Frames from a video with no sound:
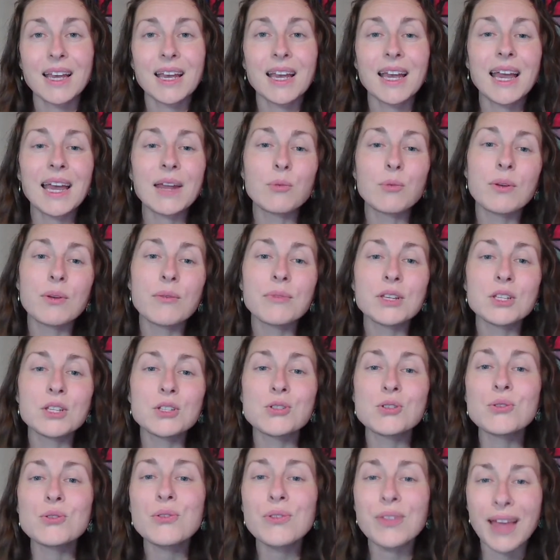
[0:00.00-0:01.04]
And when we
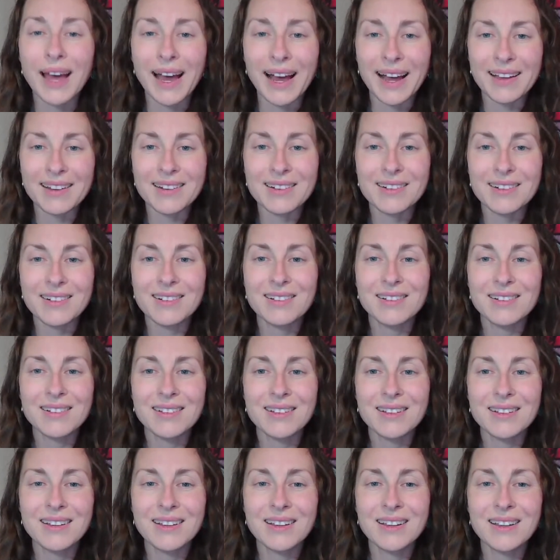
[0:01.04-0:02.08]
do that,
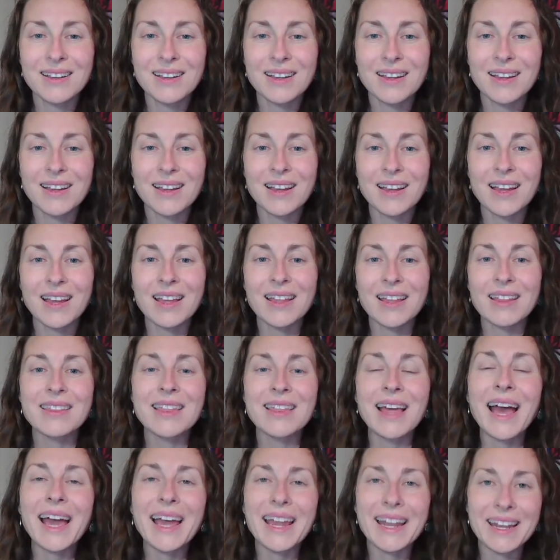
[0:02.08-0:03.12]

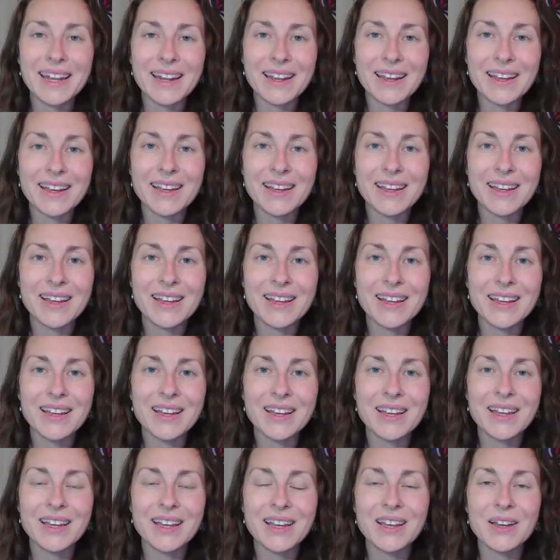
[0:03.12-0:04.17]
then
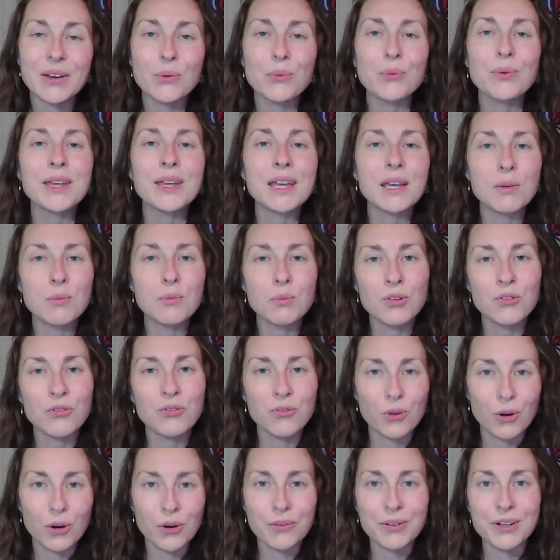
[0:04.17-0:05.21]
we can move
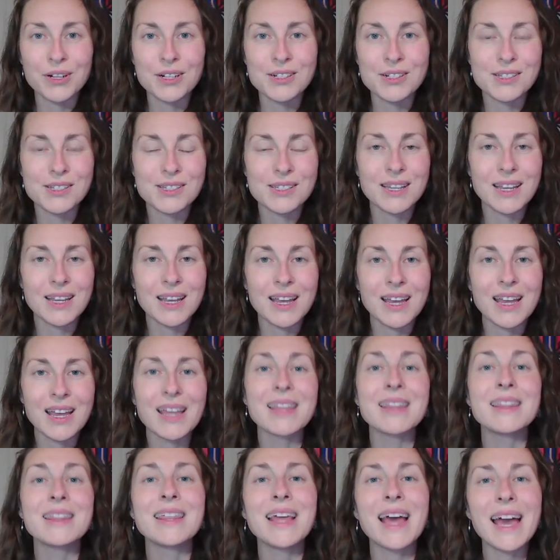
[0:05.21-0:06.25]
forwards.
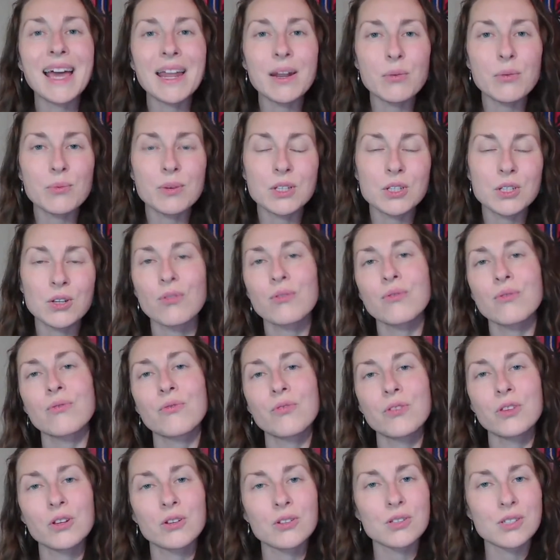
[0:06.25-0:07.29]
Then we don't
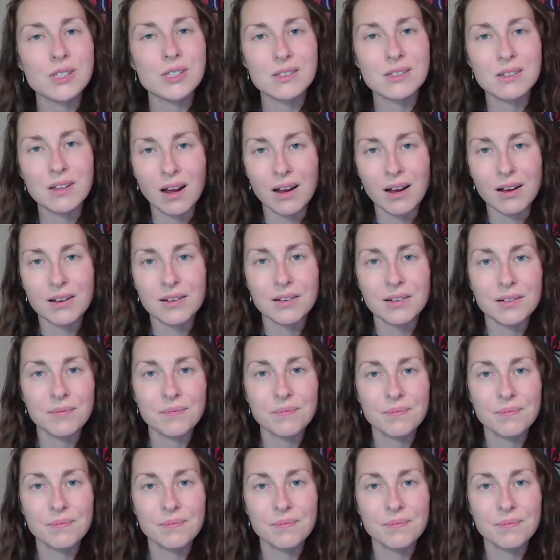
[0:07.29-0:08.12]
feel stuck.